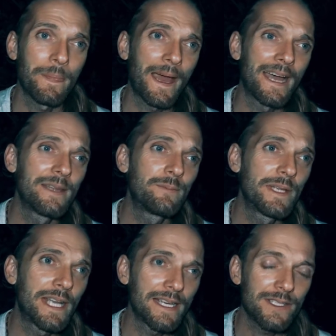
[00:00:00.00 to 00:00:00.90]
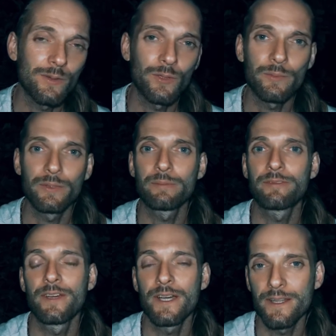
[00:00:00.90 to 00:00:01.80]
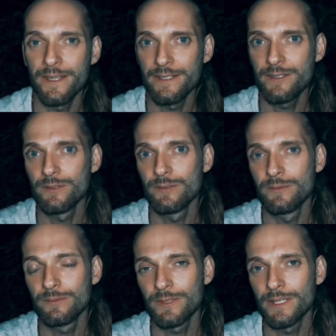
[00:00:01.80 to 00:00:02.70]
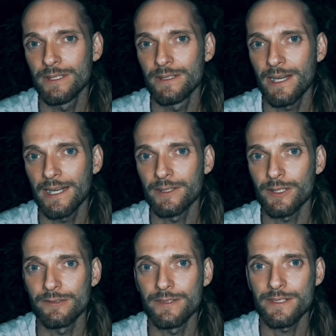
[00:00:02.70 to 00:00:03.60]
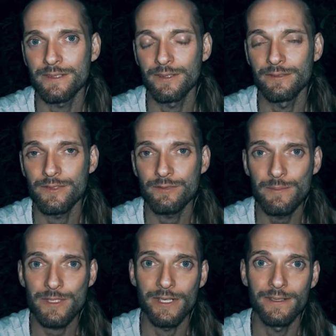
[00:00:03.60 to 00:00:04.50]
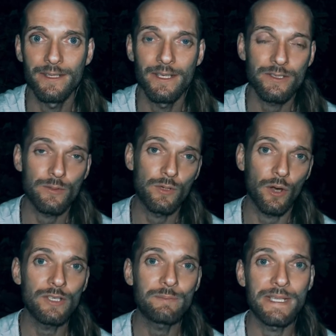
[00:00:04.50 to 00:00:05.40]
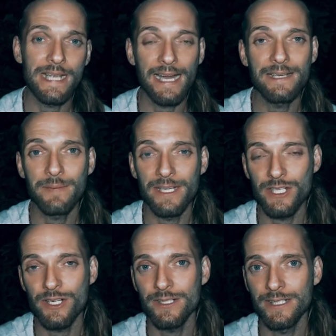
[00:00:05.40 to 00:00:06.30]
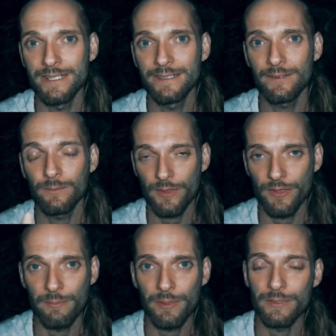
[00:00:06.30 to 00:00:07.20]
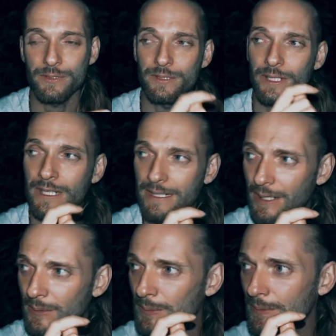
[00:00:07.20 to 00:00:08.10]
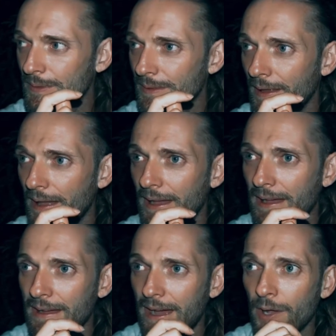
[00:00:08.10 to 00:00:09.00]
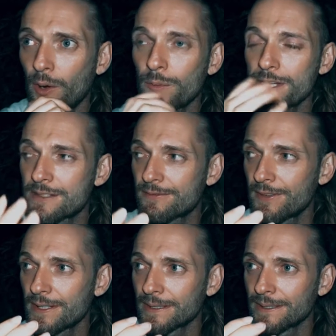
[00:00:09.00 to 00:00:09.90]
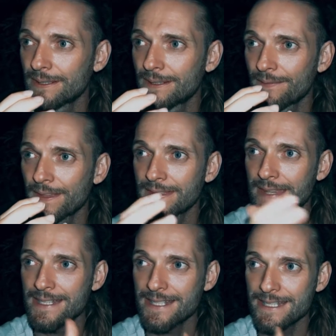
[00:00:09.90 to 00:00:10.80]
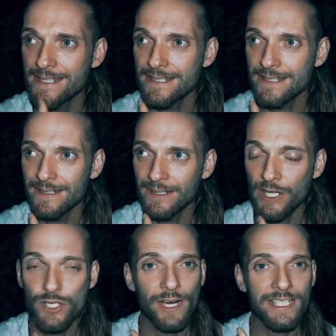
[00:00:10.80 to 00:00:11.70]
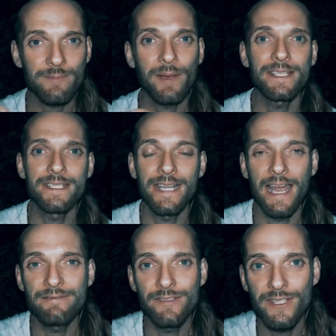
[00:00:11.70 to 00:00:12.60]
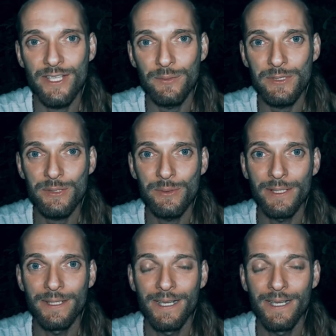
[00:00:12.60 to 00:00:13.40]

I began to open up further into the allegories of Scripture. So God began my journey with the books. Now, I always feel that this can transplant into everything we're doing.